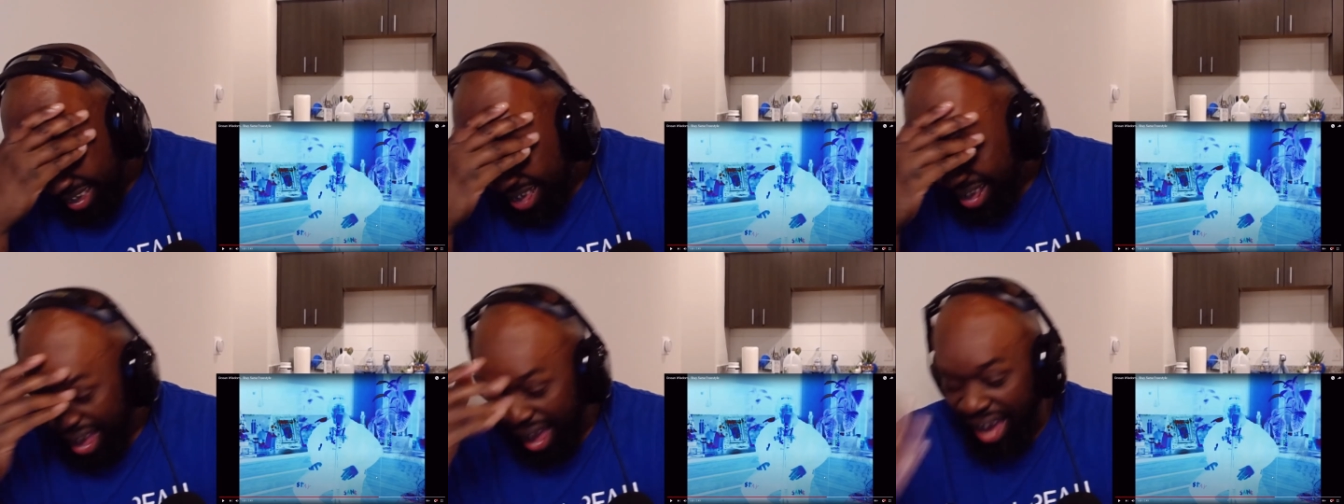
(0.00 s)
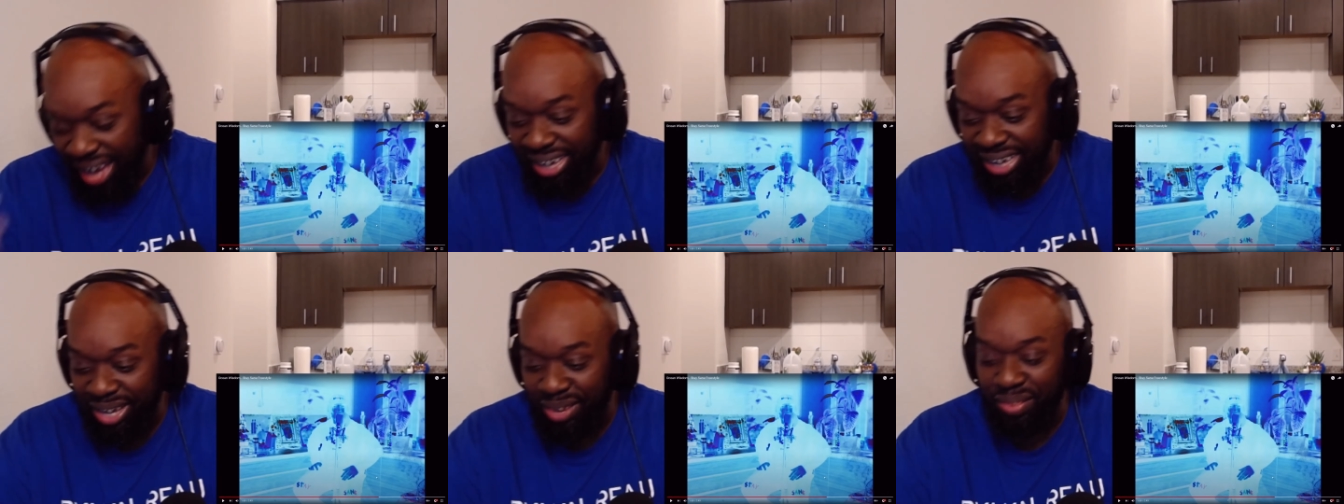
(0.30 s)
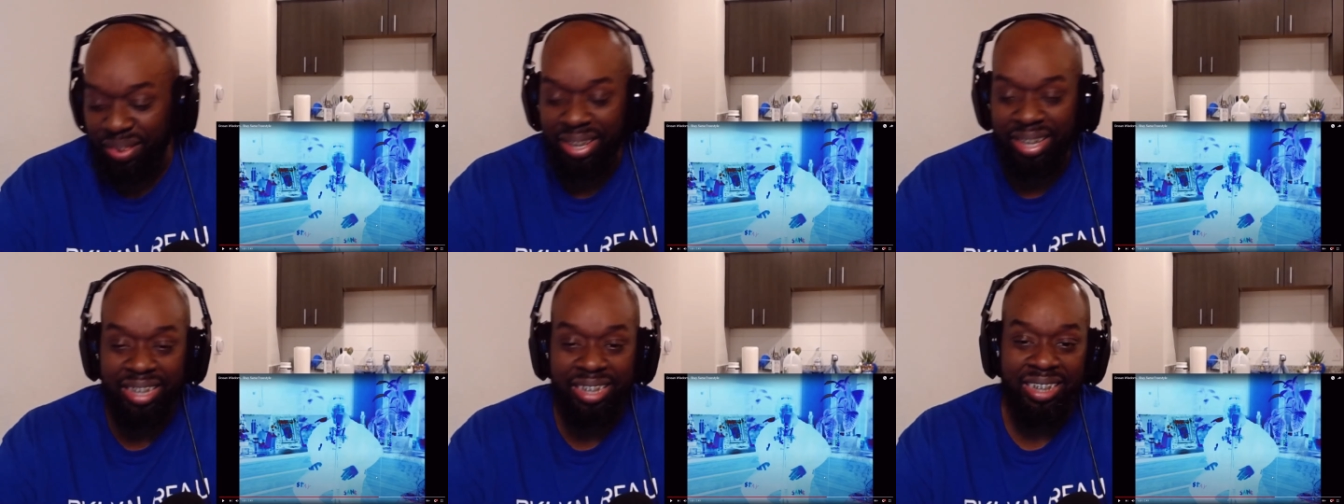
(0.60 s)
I get
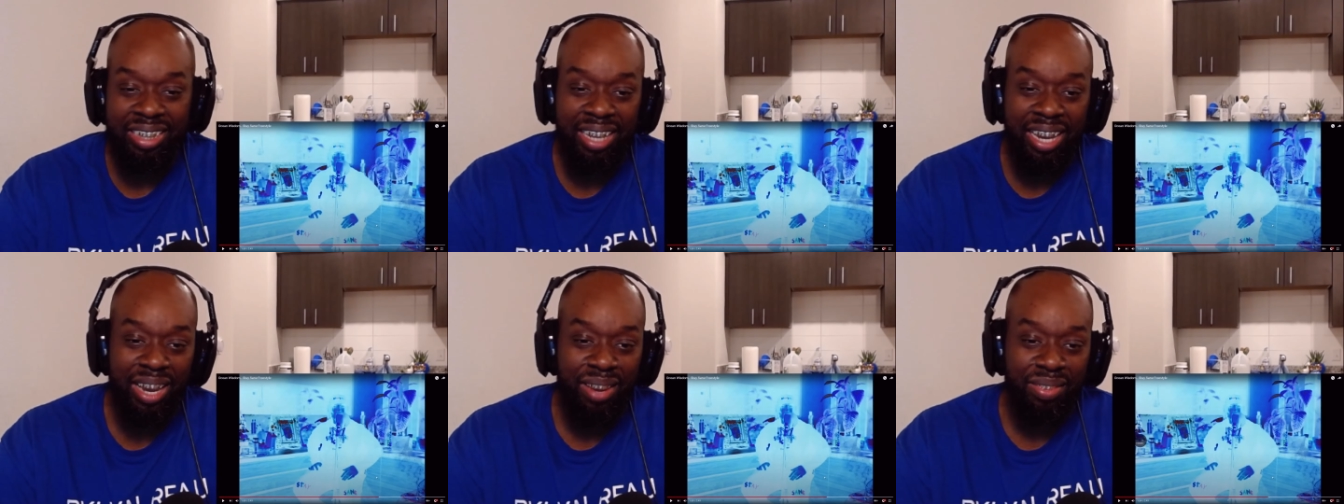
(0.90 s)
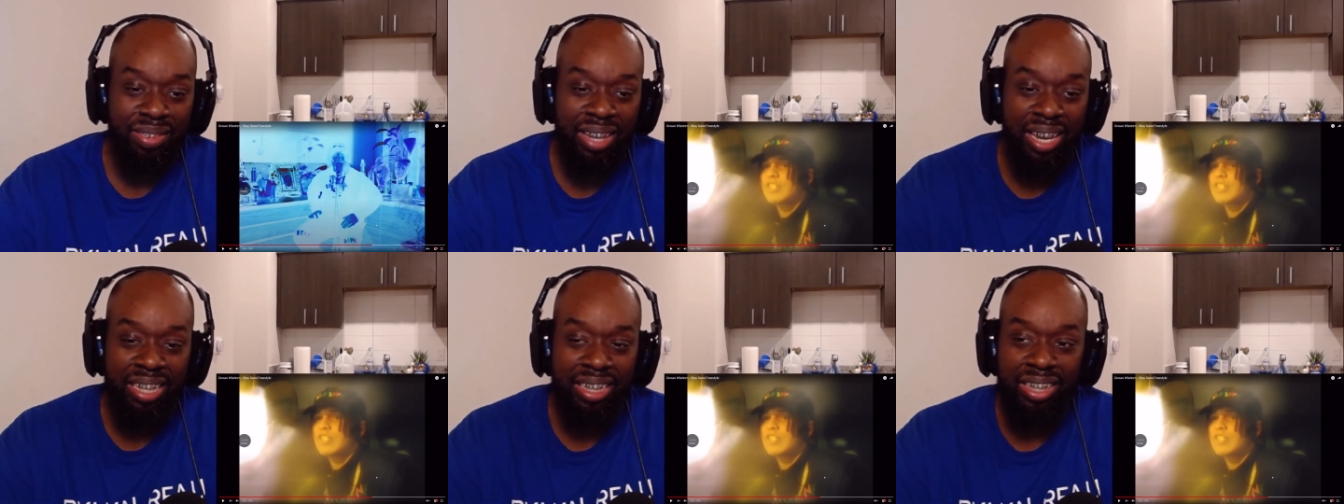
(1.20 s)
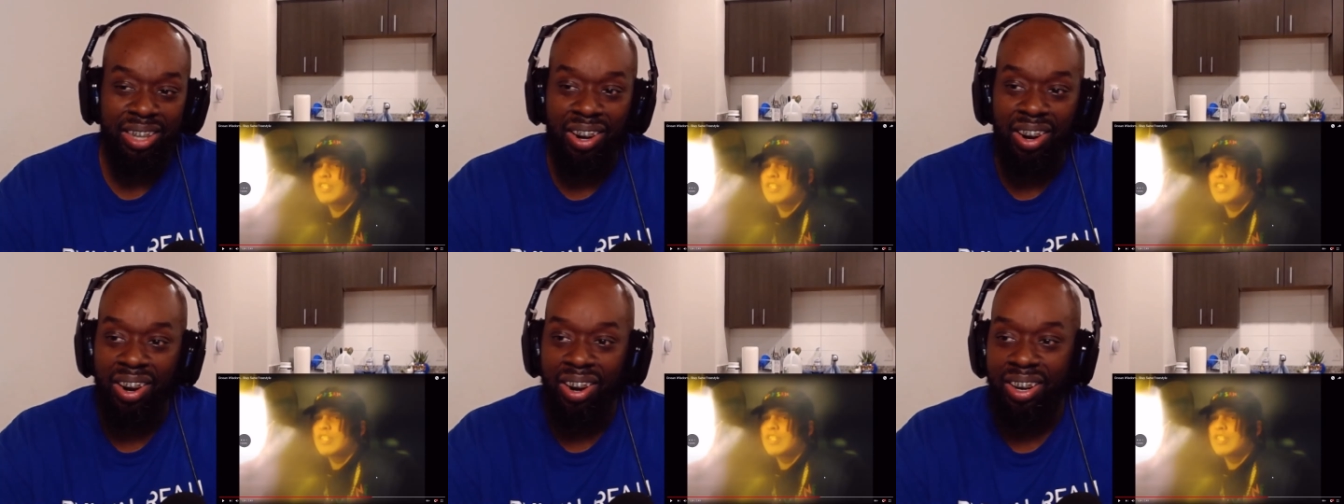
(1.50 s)
what he's saying, that's
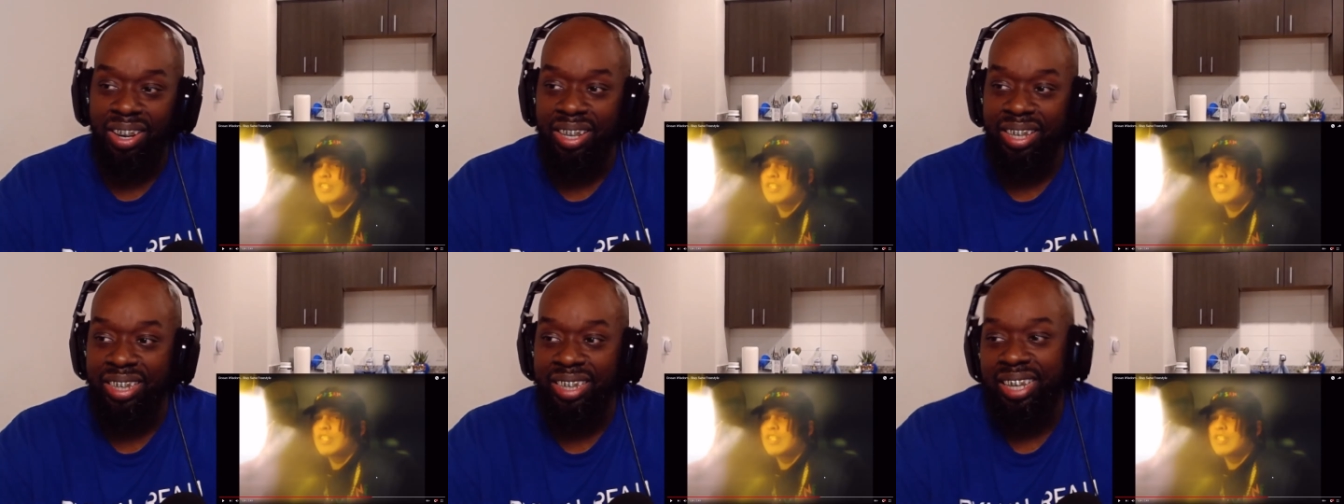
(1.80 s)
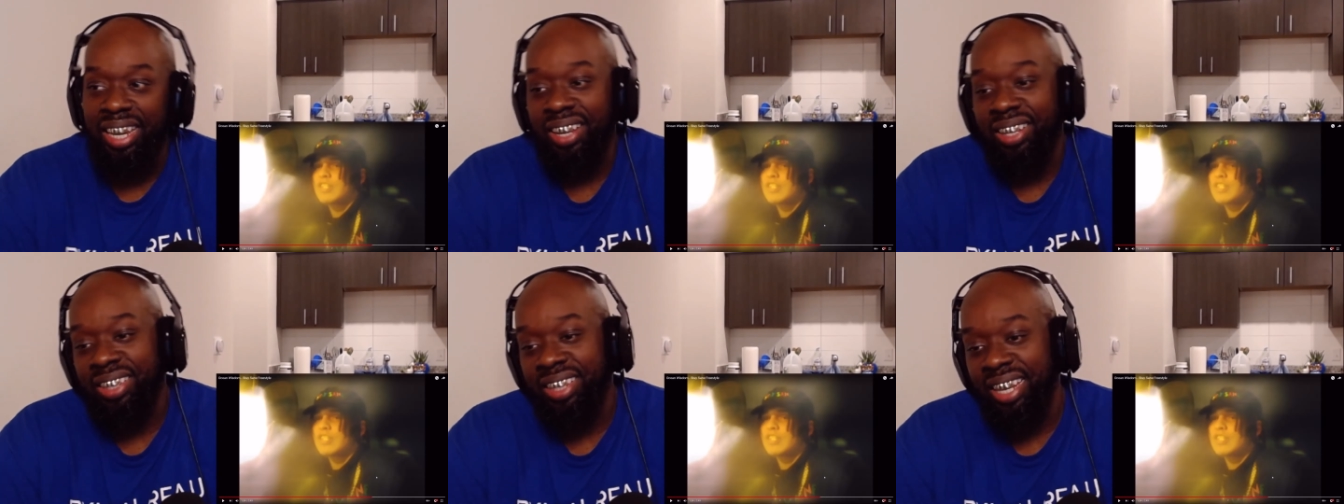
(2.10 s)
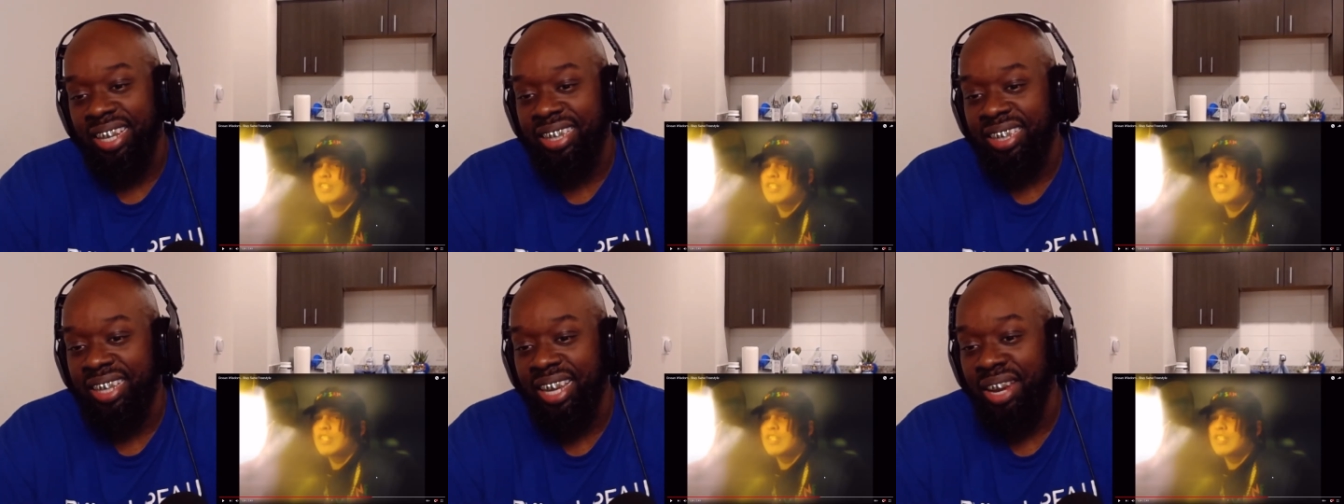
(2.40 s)
hard. It sounds
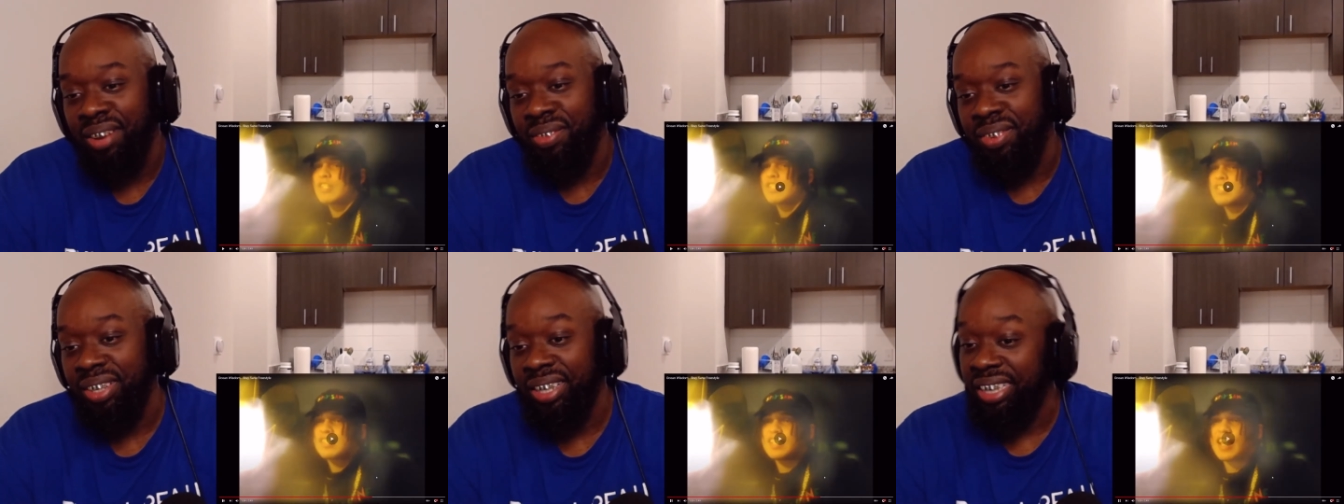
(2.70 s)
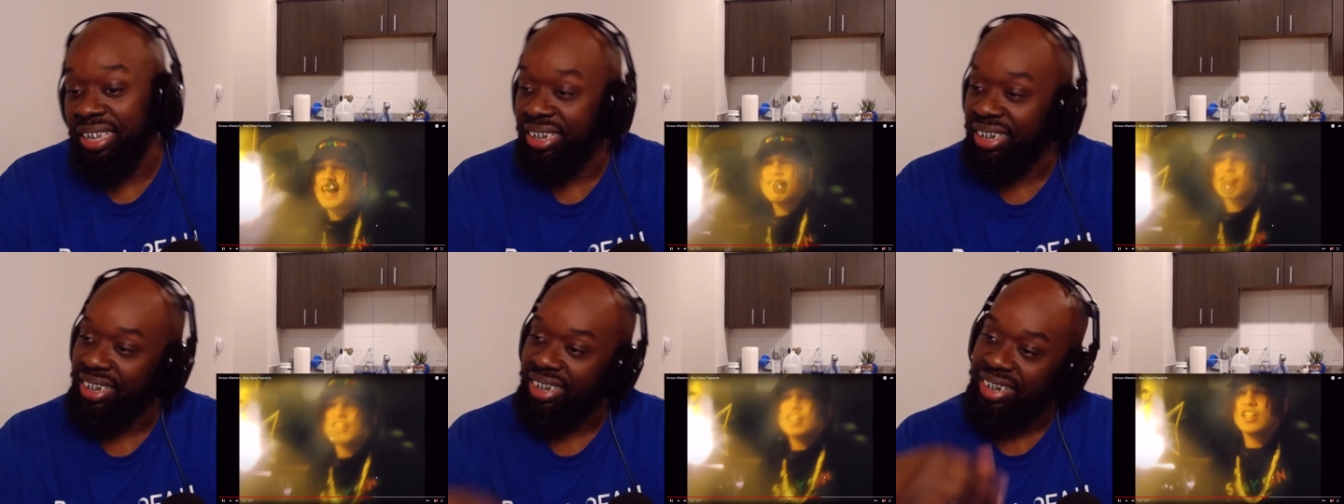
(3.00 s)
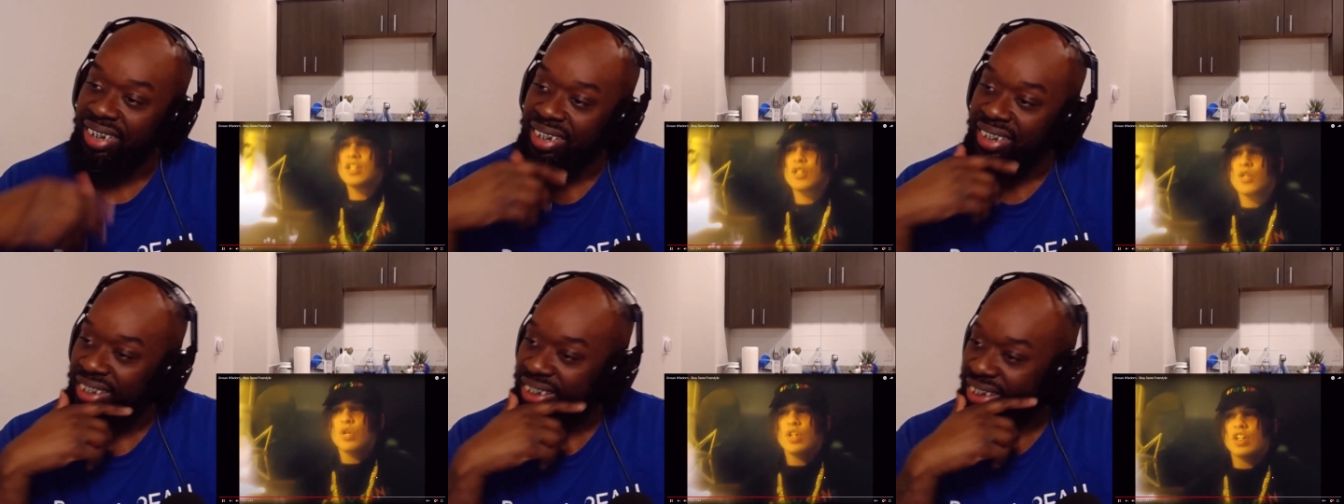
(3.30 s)
like slavery. Just diving, it's not